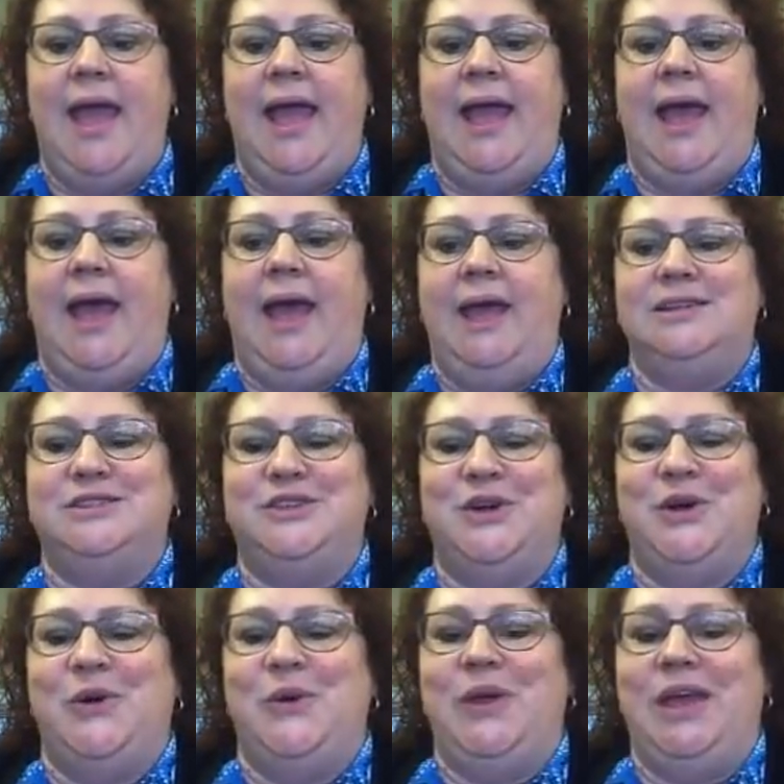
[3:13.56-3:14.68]
And
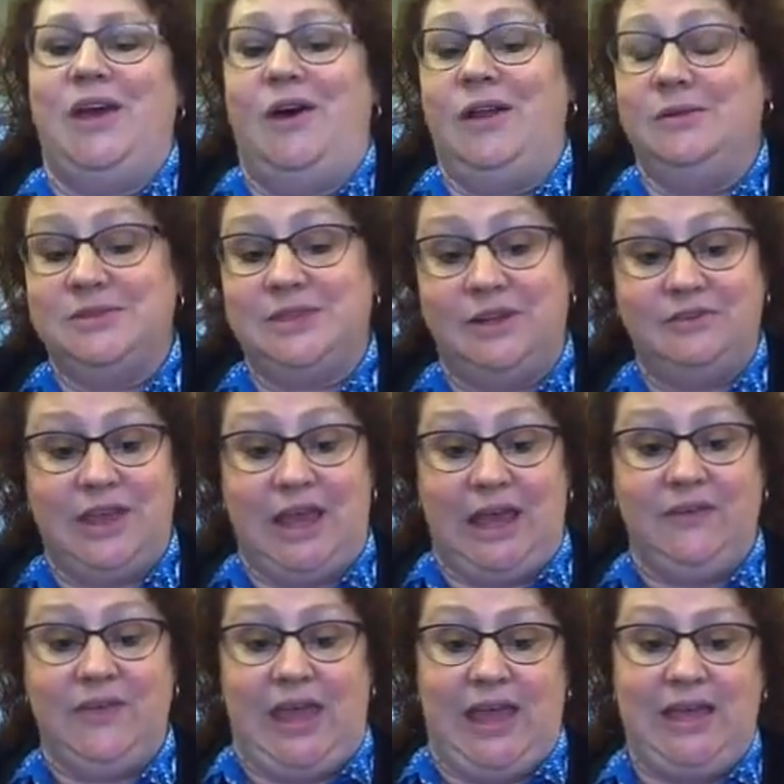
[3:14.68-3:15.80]
so he called himself
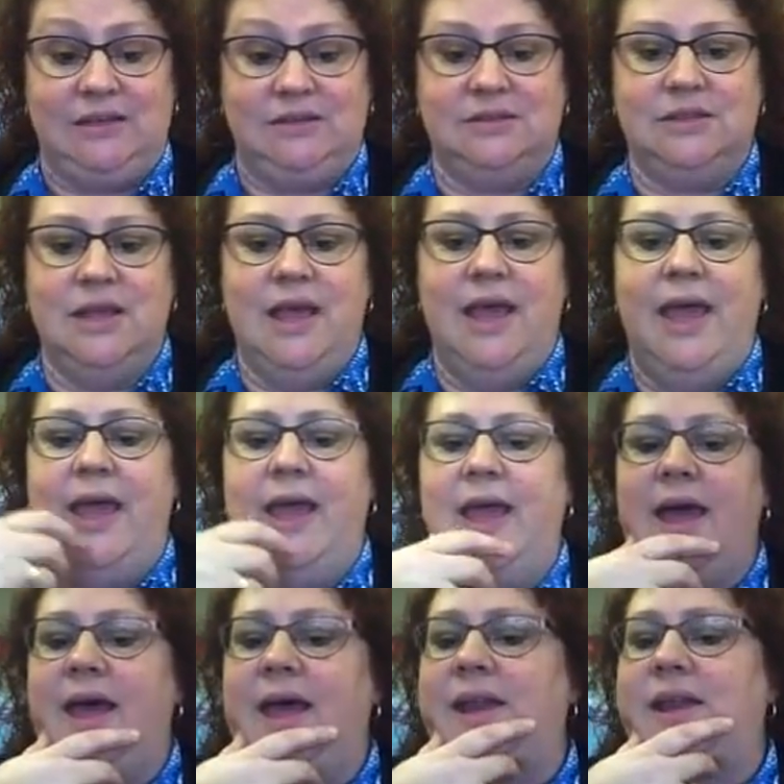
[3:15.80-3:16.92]
King of Kings.
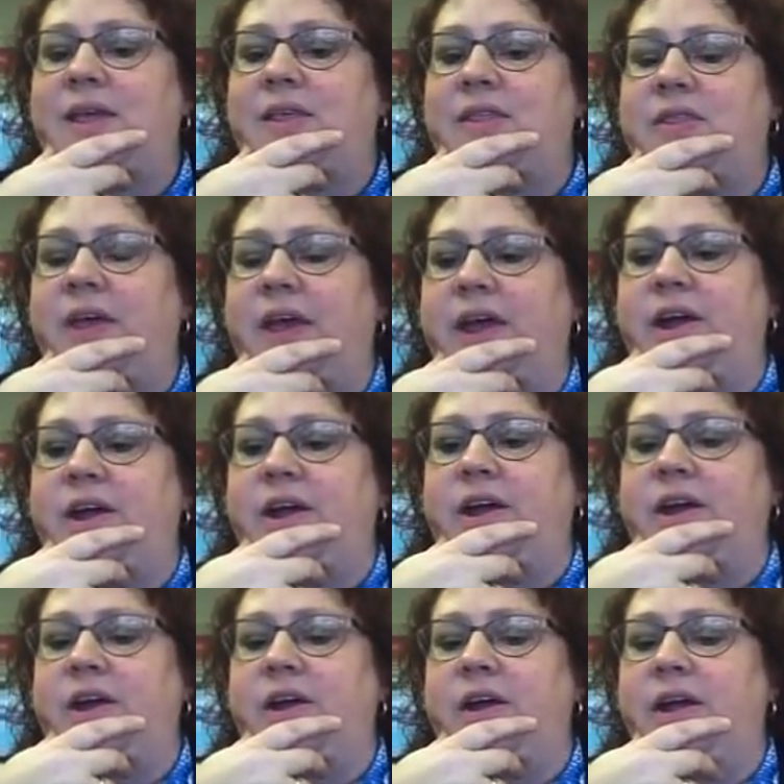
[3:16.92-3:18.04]
And
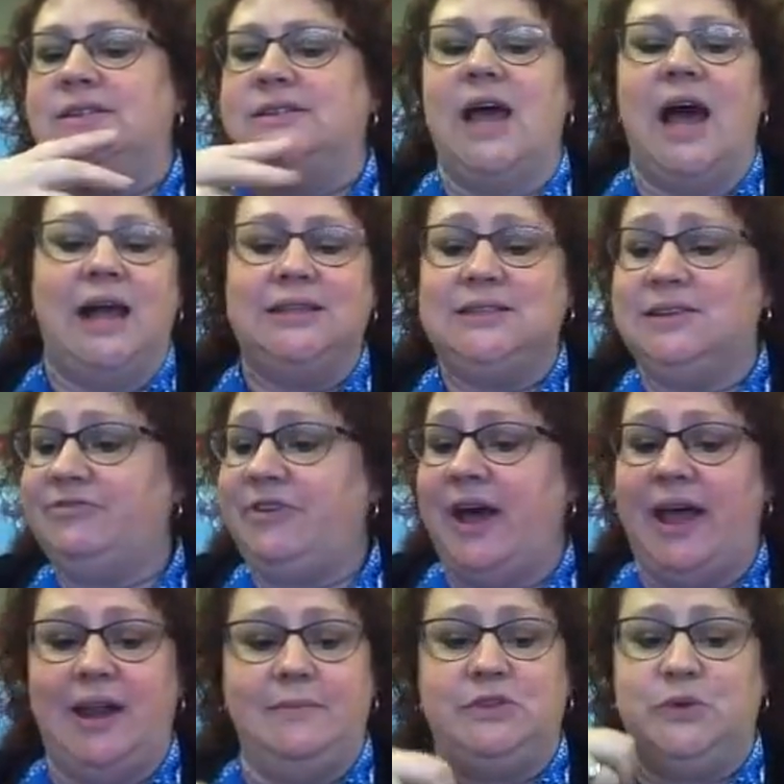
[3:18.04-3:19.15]
there is constant
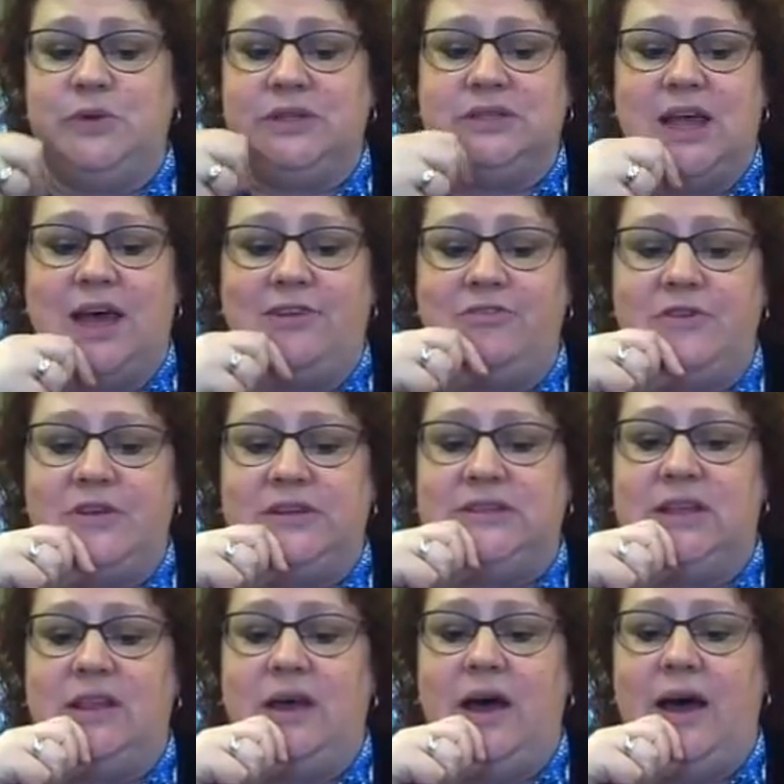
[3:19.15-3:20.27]
fighting between the
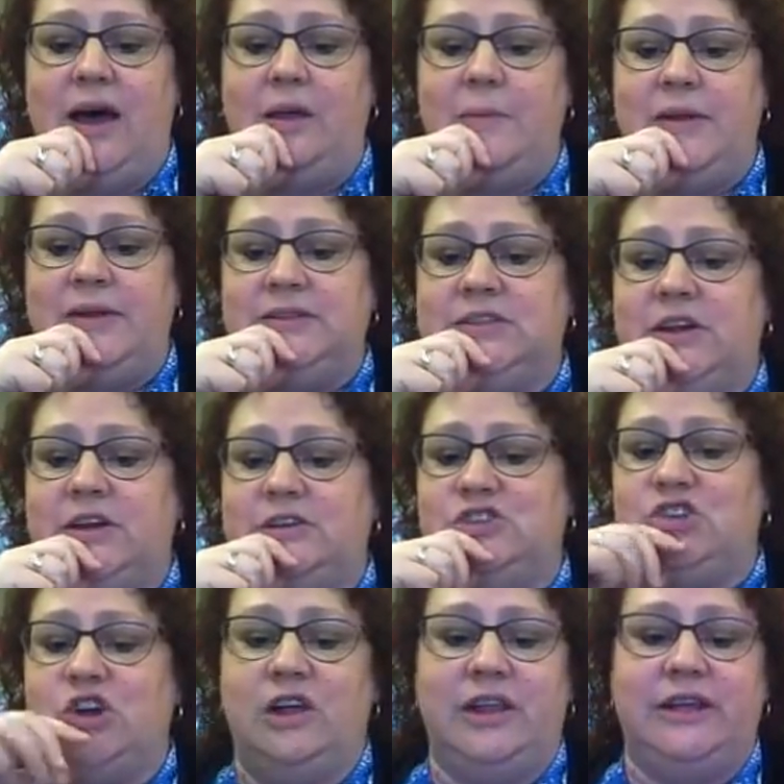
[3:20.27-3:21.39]
Safavids and the Ottomans. They're
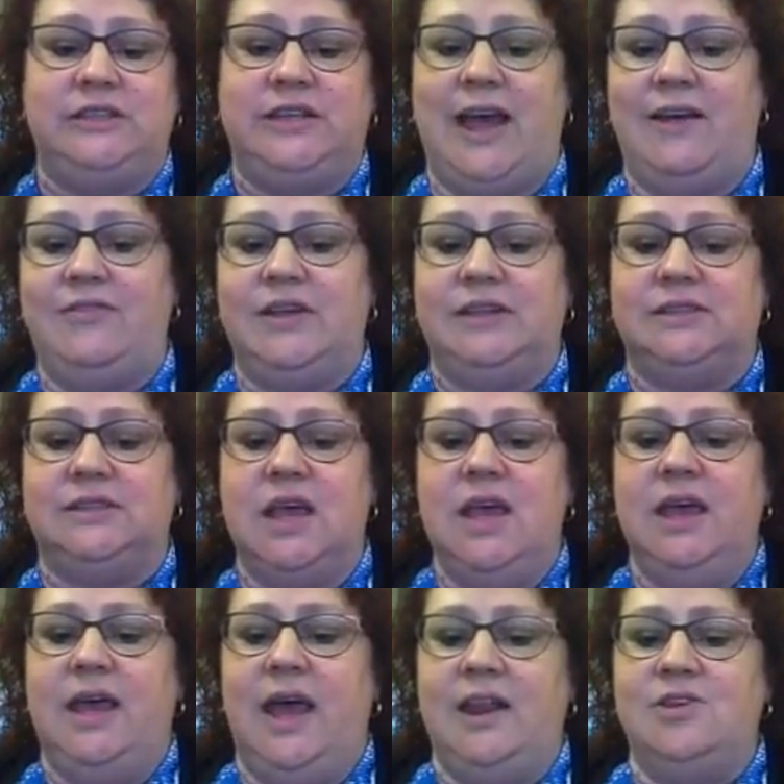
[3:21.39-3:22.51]
struggling to have this
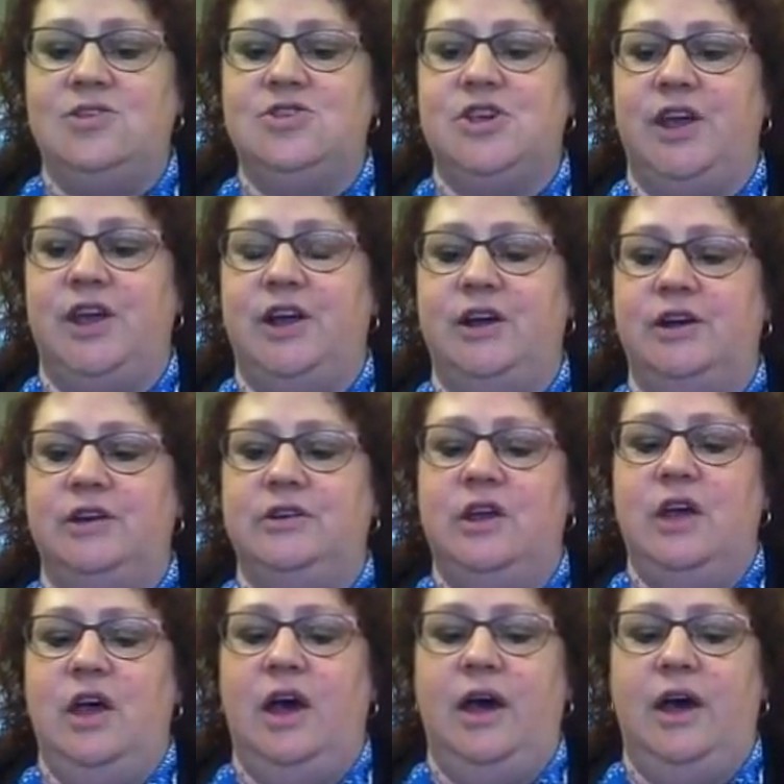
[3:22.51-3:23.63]
kind of shared